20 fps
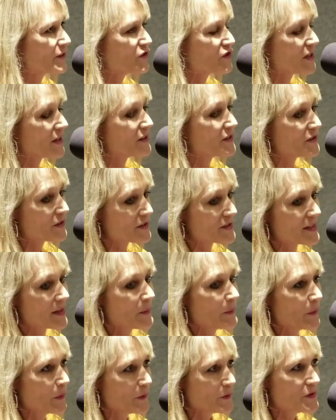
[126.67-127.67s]
challenges
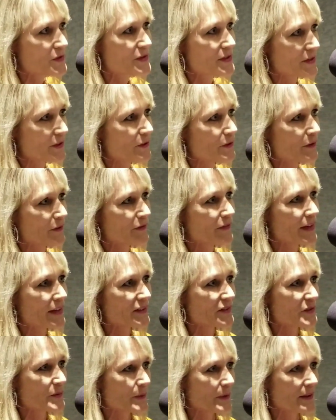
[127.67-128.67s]
that most youth
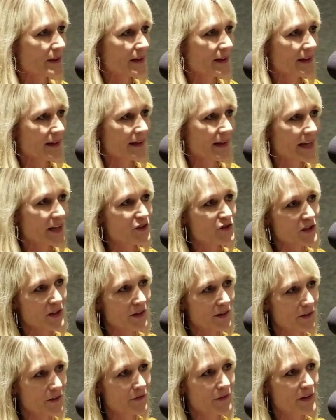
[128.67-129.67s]
face when they age out
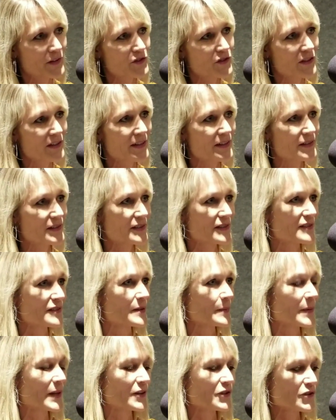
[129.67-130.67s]
of the foster care
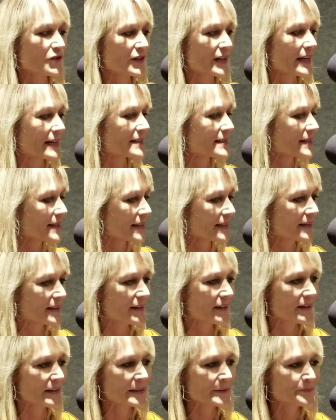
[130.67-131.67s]
system. They turn 18
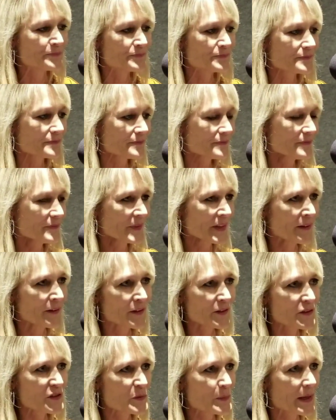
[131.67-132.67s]
and
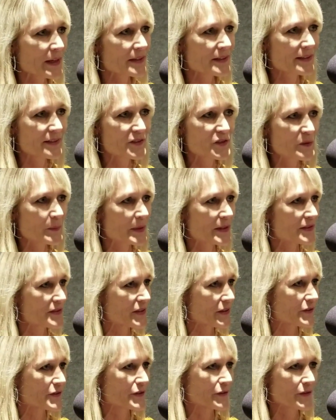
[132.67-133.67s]
they're expected to be
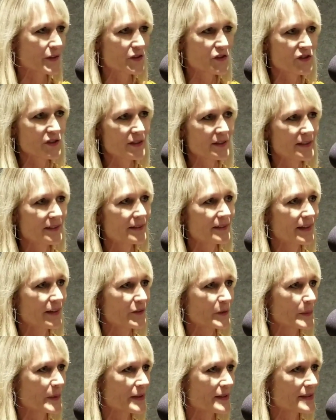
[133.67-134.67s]
self-sufficient and have
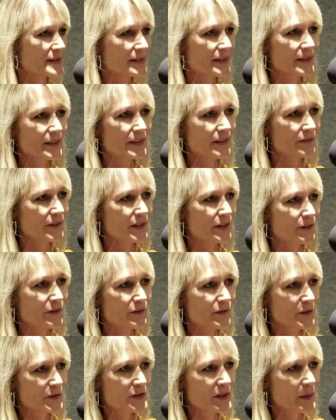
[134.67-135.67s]
a place to live and a
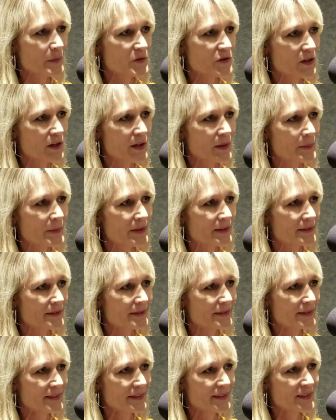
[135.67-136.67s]
full-time job, and
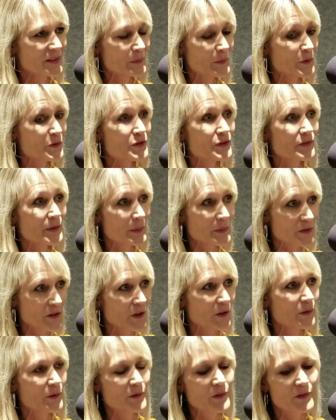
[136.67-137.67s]
most of them
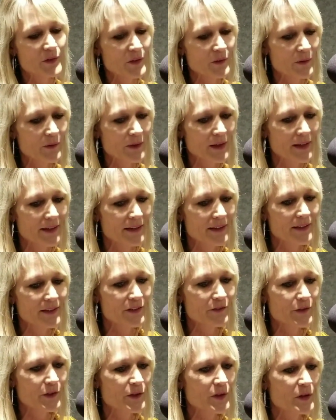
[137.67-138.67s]
don't. So I
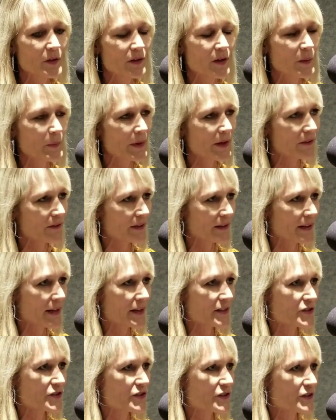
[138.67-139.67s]
converted our bakery
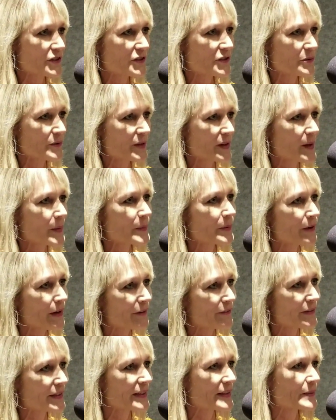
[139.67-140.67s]
last year to a
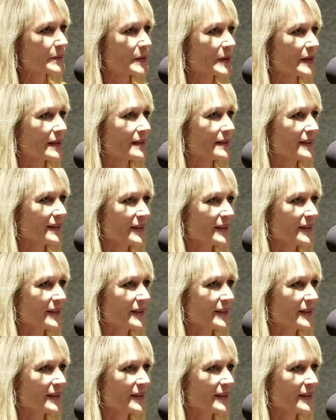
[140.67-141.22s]
nonprofit, and we